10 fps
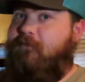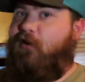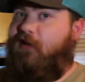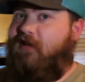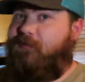
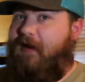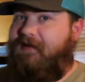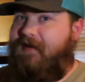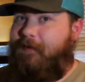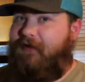during this
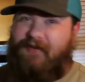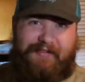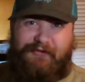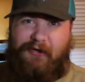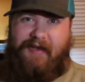pandemic,
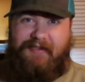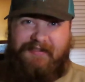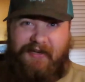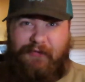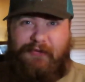things are kind of
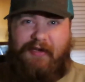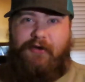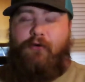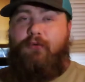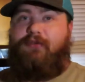tough getting
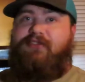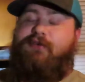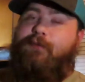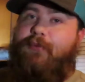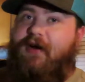a hold of
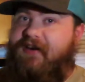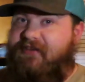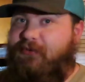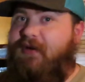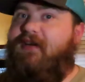certain
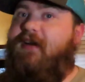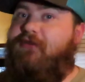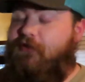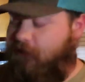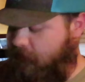products right now.
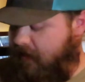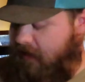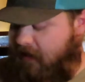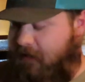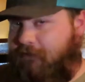So
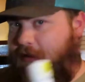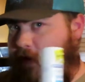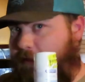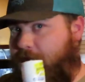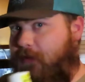we
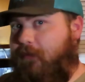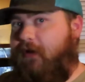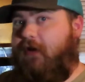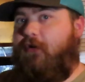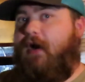went with what we
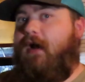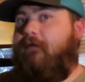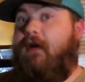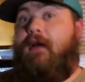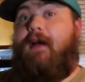could
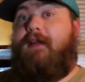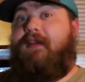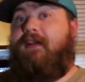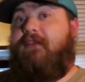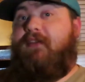grab. At
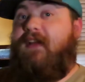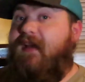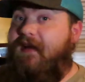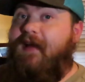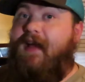the end of the
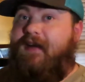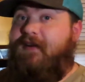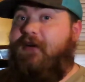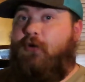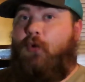day,
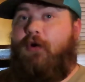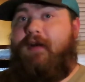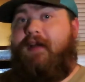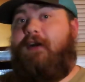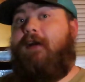any
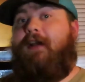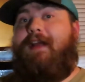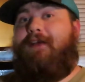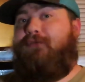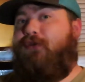dechlorinator,
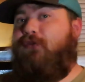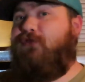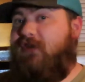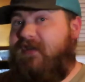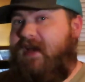if you're
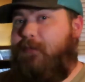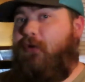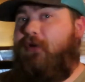using tap